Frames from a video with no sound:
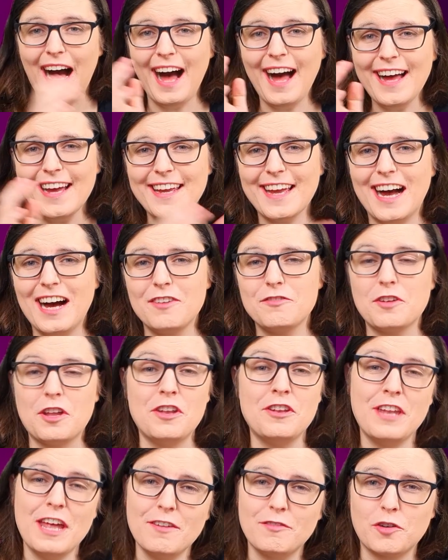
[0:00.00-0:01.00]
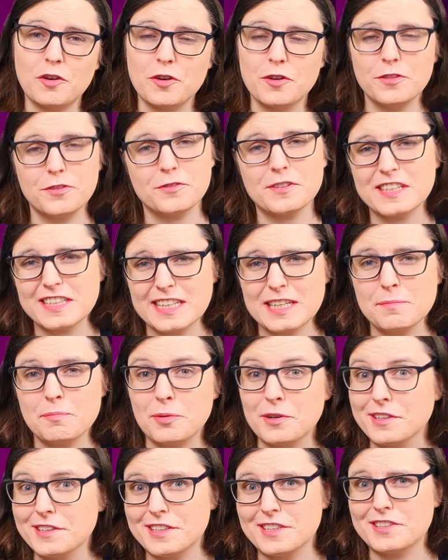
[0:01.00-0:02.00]
I have never 3D
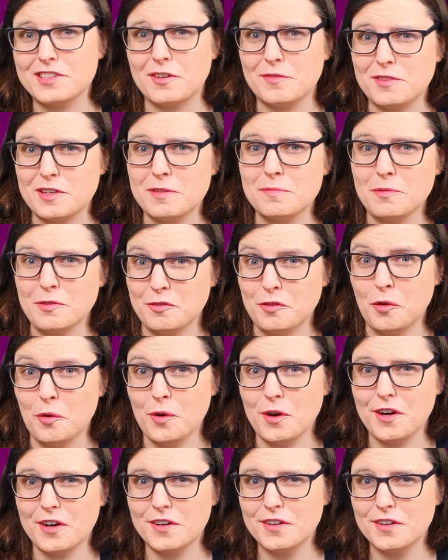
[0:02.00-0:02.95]
printed something before.